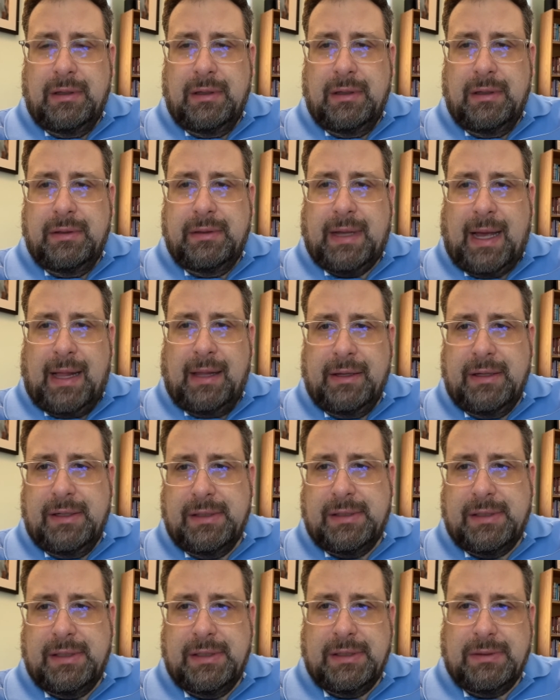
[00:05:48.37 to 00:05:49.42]

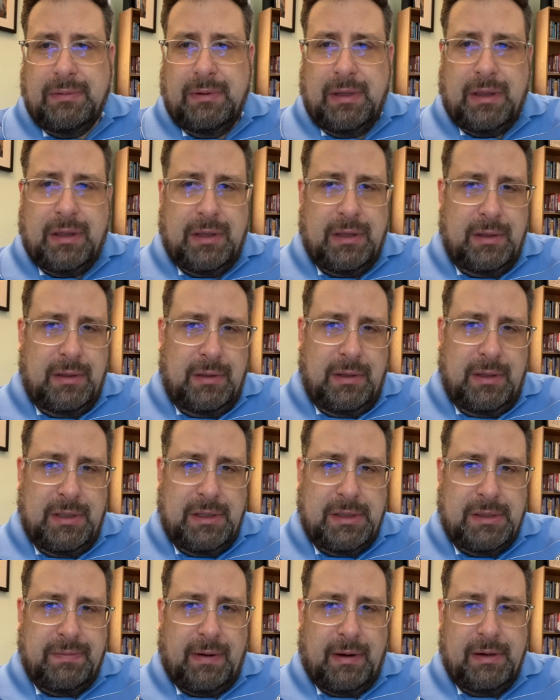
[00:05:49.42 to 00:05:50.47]
dalliances with
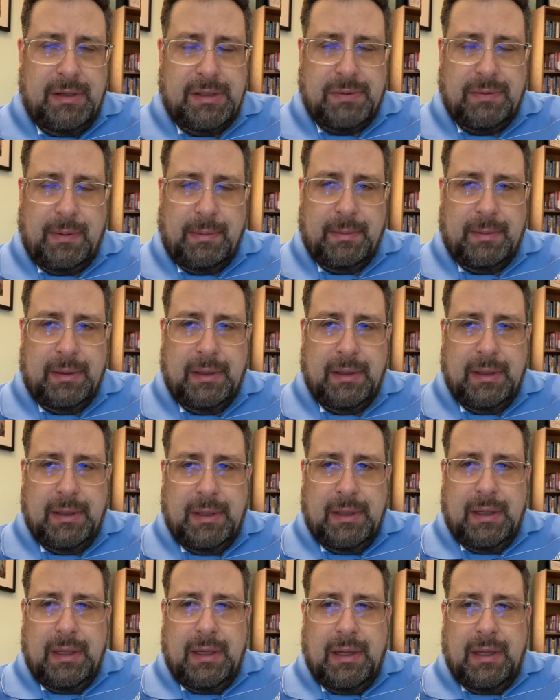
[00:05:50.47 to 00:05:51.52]
these various women.
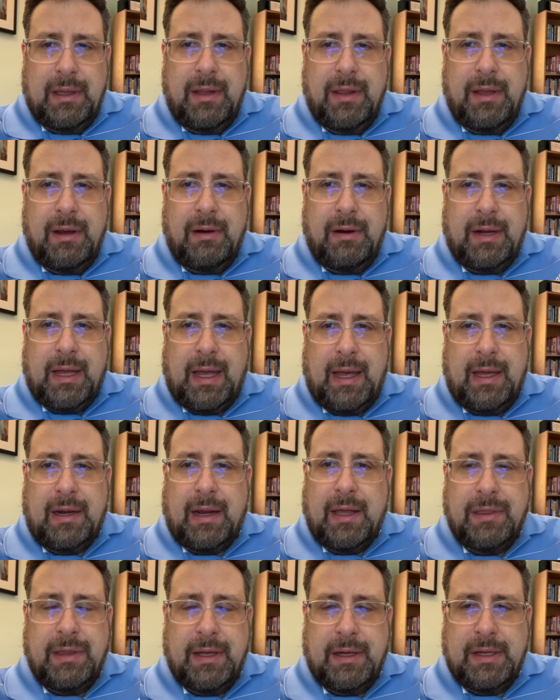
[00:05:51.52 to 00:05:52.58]
There again,
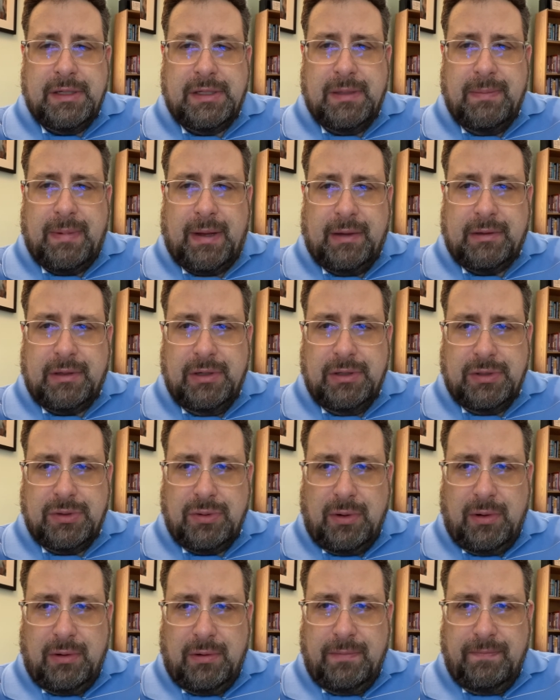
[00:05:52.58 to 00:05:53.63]
I think it's about
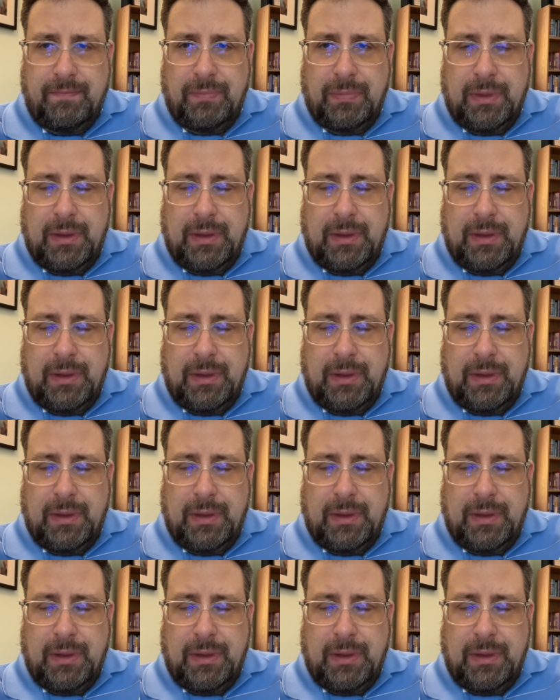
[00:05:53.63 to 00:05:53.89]
control.